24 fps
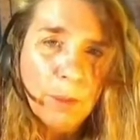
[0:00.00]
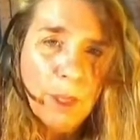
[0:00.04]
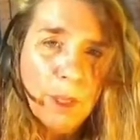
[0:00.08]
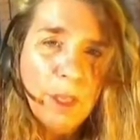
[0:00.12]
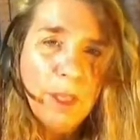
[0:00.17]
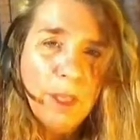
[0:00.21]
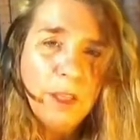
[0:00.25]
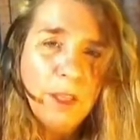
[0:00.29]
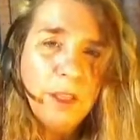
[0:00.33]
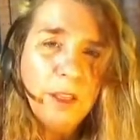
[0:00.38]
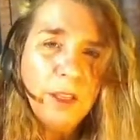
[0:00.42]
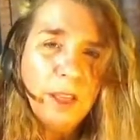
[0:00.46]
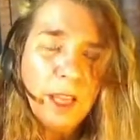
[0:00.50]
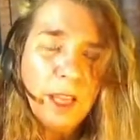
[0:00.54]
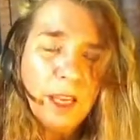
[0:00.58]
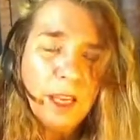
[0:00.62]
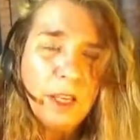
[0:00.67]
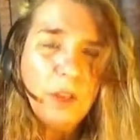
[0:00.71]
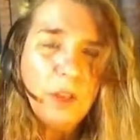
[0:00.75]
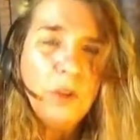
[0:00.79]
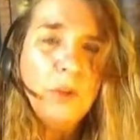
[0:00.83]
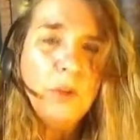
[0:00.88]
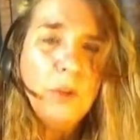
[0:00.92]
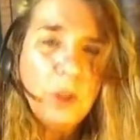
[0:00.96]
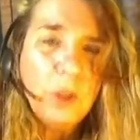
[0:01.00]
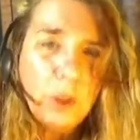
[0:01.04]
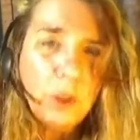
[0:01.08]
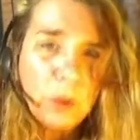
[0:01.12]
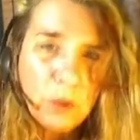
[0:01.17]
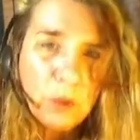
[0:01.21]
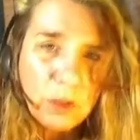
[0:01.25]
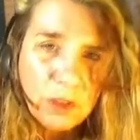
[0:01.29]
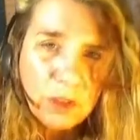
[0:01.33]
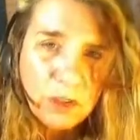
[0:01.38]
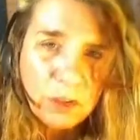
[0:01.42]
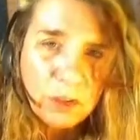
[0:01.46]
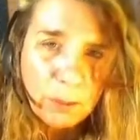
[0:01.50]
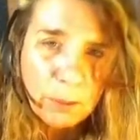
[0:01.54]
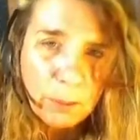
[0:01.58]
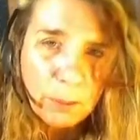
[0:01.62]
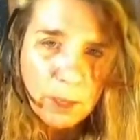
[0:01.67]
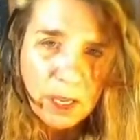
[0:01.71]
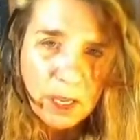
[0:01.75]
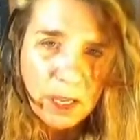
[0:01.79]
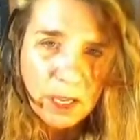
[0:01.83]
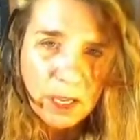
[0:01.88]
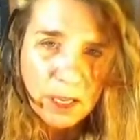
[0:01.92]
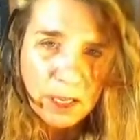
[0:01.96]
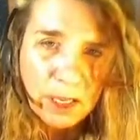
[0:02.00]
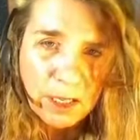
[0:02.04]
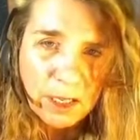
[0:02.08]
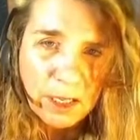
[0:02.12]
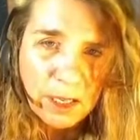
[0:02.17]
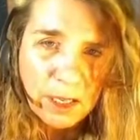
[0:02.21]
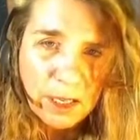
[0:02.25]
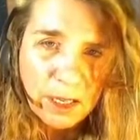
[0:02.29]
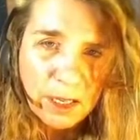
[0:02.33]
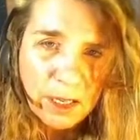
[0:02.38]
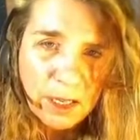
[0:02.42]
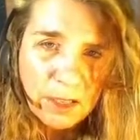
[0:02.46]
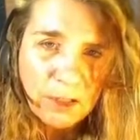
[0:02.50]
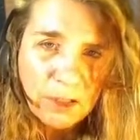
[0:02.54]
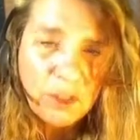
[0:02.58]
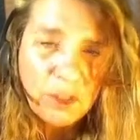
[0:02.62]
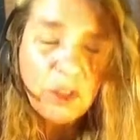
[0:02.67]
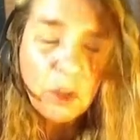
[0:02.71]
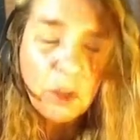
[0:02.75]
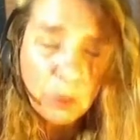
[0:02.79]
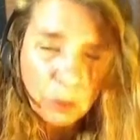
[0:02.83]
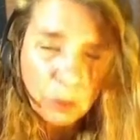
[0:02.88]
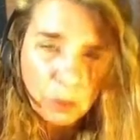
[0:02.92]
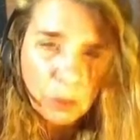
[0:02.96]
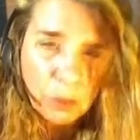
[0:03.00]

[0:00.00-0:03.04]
that you used to be in too,